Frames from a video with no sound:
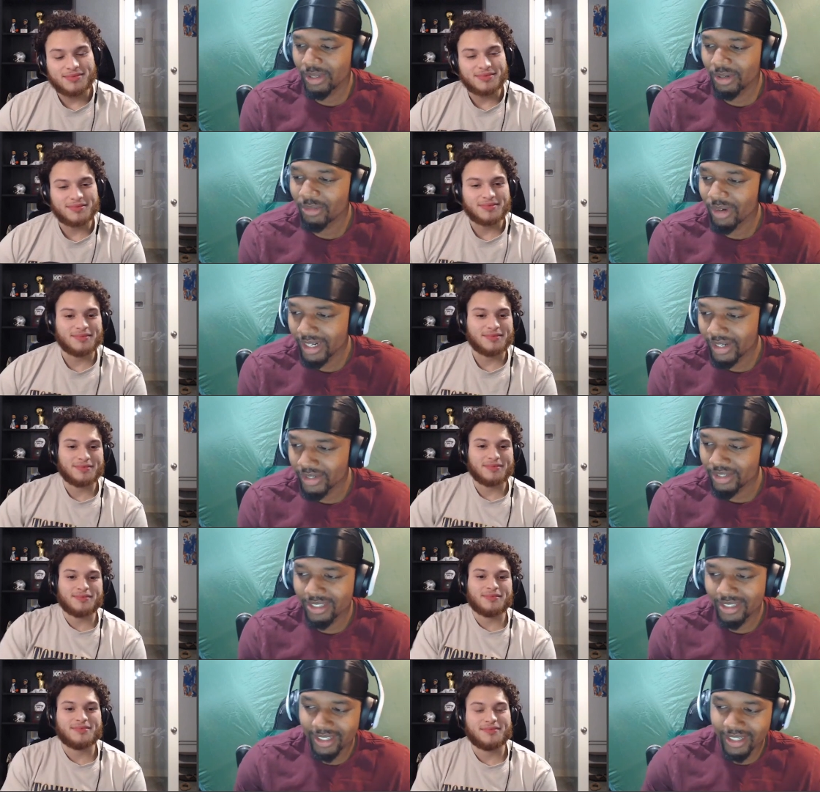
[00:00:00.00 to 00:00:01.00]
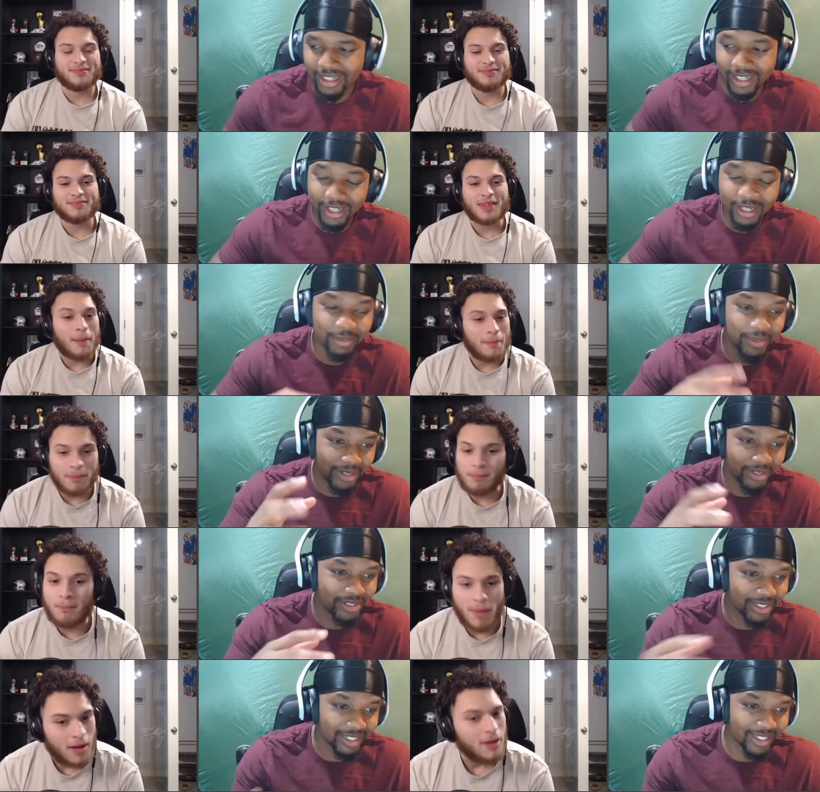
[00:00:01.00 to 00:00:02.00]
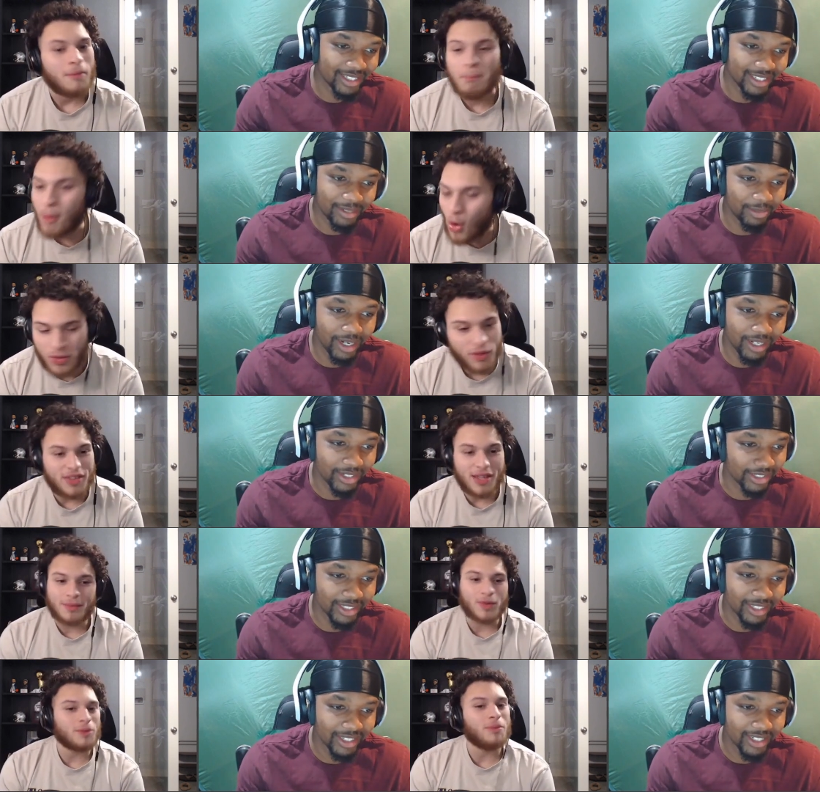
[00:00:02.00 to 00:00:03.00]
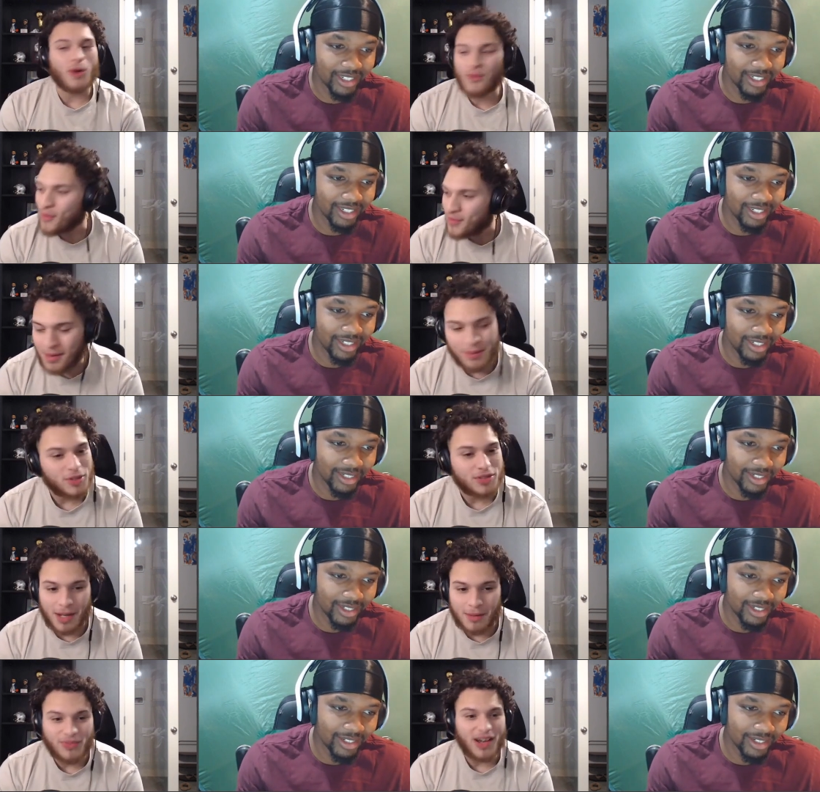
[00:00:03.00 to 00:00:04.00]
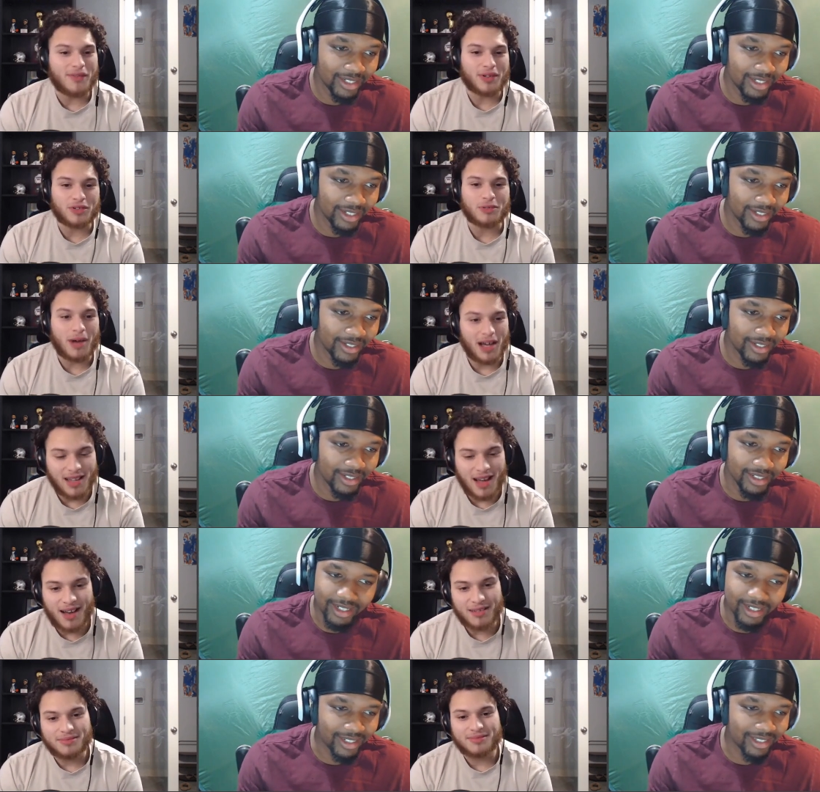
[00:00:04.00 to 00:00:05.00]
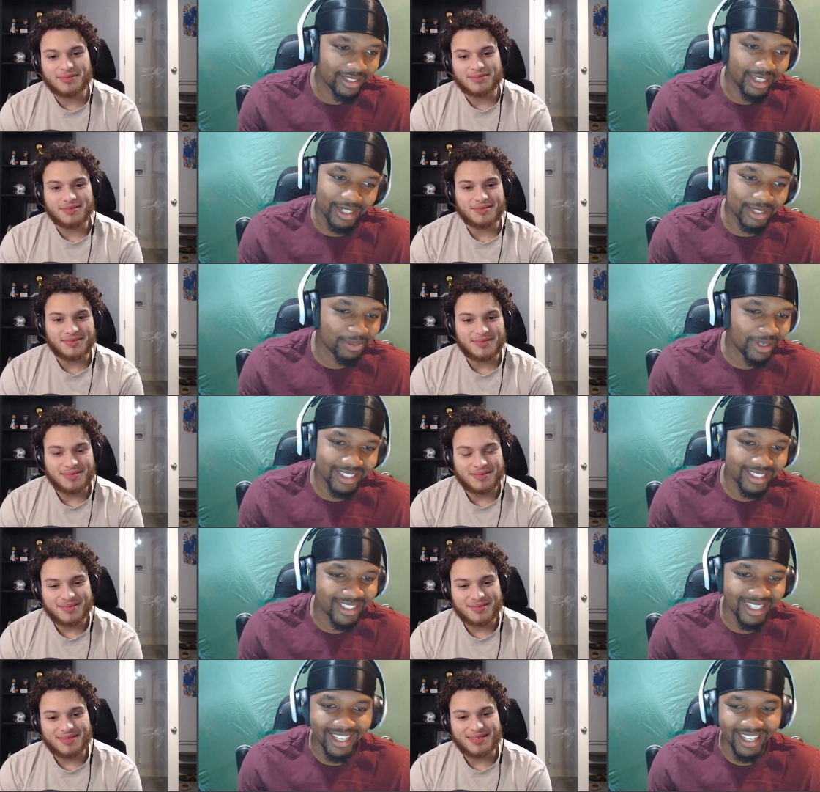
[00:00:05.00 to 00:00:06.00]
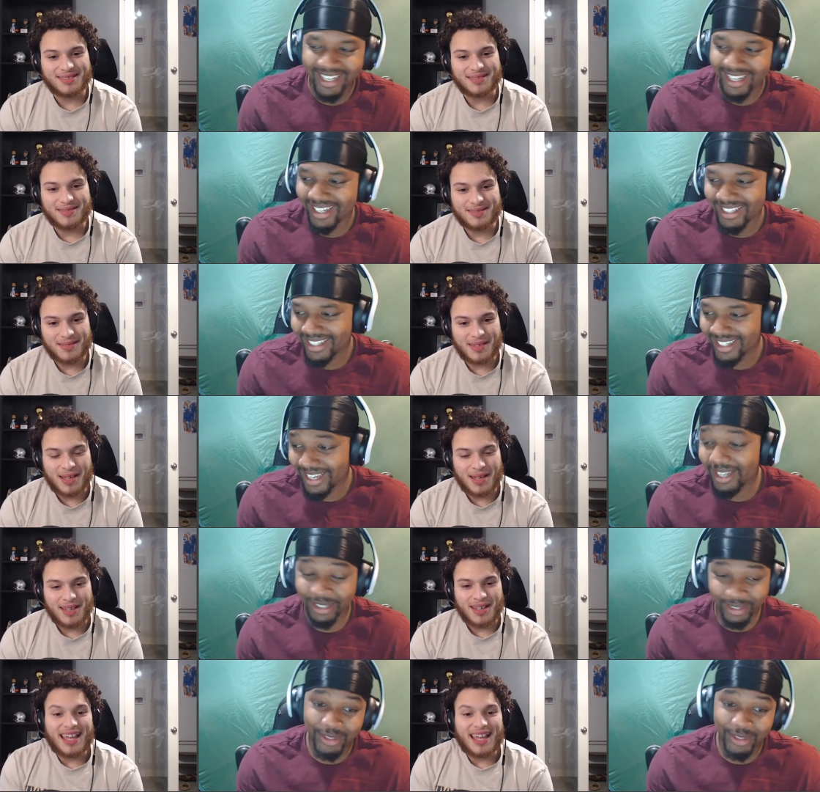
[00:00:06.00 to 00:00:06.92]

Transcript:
Speaker 1: their records in comparison because they
Speaker 2: both of them were both of them were sub 500 by a lot.
Speaker 1: I was about to say like it's because